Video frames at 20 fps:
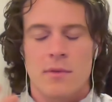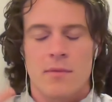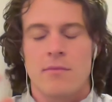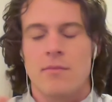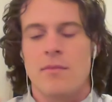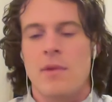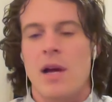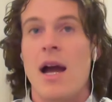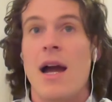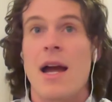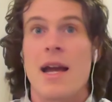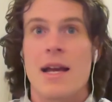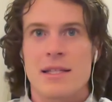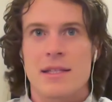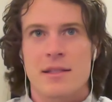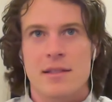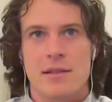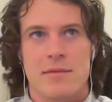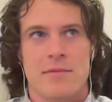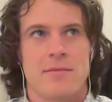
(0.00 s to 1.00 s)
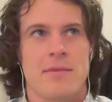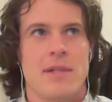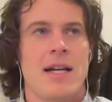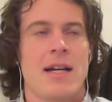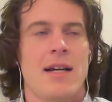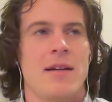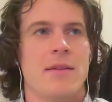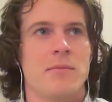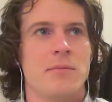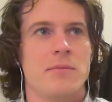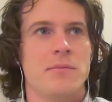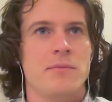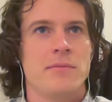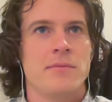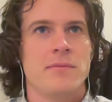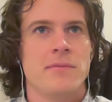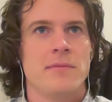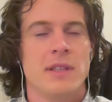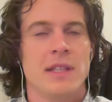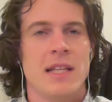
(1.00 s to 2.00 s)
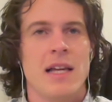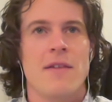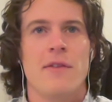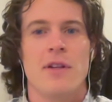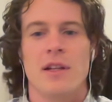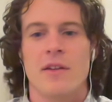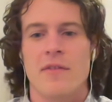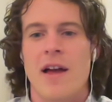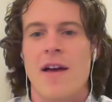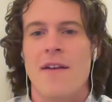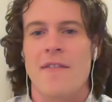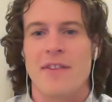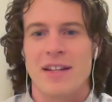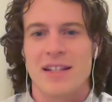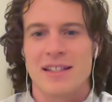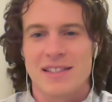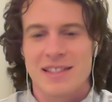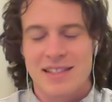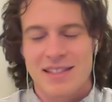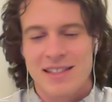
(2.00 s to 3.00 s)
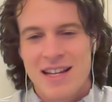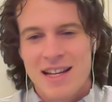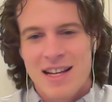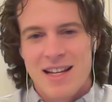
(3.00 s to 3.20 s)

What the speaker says: highest level of evidence